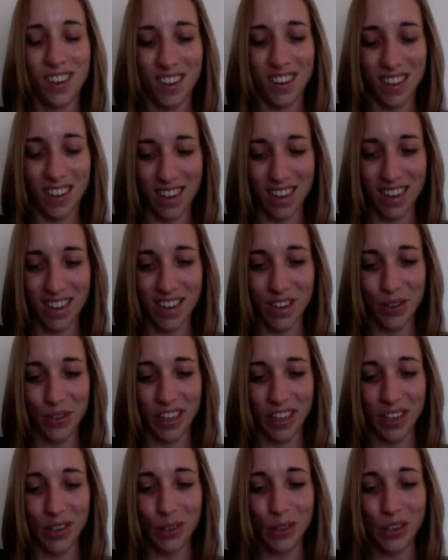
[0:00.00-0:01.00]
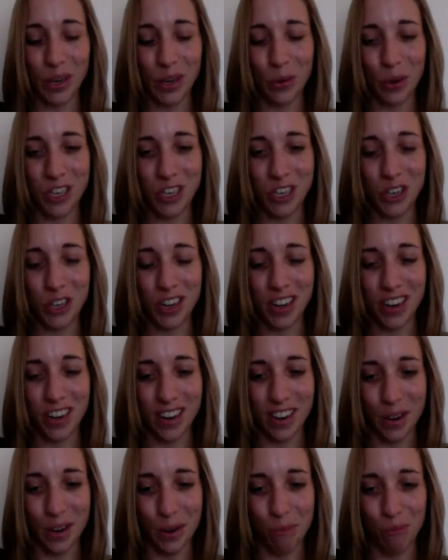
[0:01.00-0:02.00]
Interesting question.
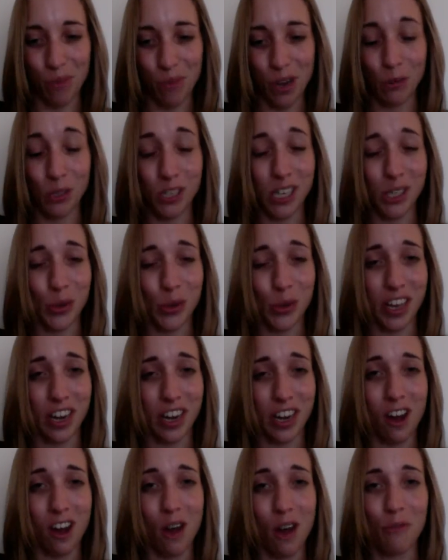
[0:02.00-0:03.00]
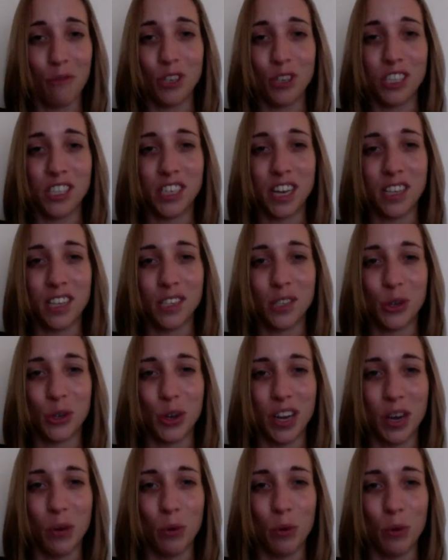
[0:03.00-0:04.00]
I was actually at a conference
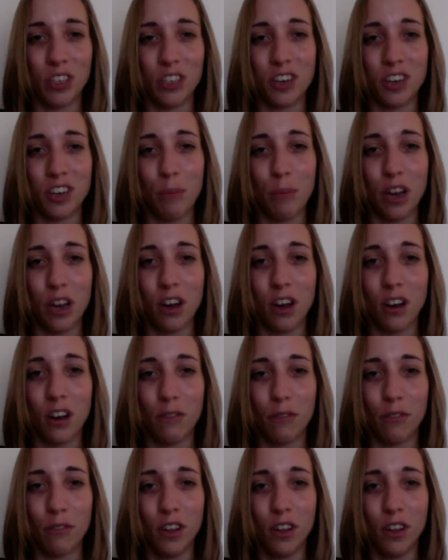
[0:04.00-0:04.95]
yesterday where the topic of